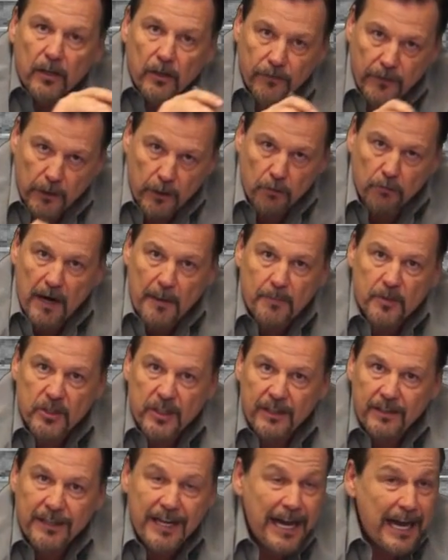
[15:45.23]
the
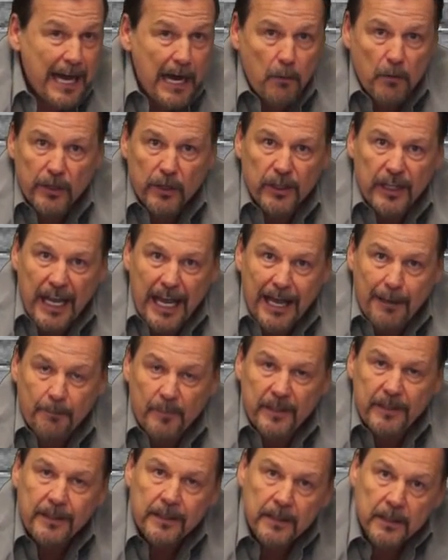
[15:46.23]
corruption, how it could
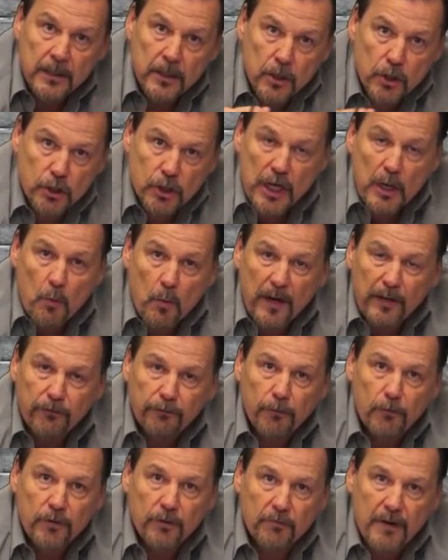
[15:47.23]
happen? She went
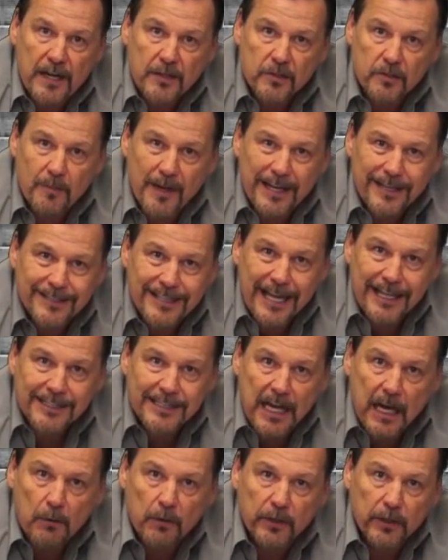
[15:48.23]
through the resumes. That's
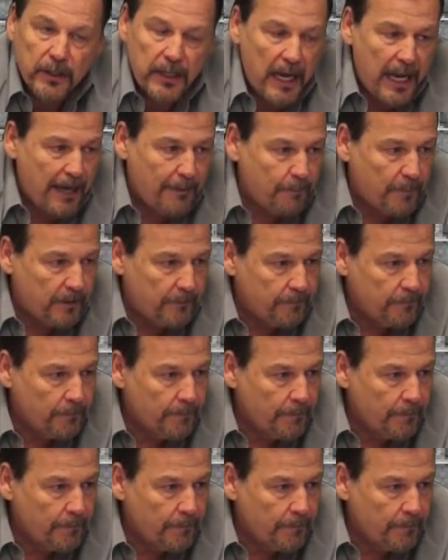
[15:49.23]
how it could happen.